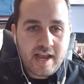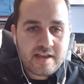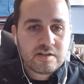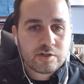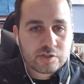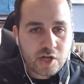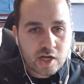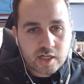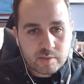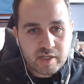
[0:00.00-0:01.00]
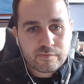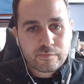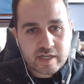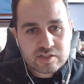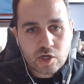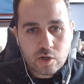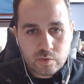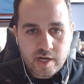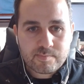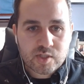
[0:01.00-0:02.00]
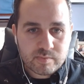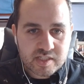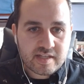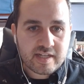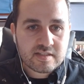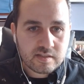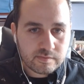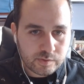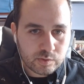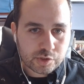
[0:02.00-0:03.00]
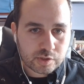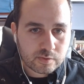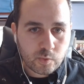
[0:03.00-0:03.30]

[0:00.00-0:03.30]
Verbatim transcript: and they're not going to be afraid to own up to mistakes in the future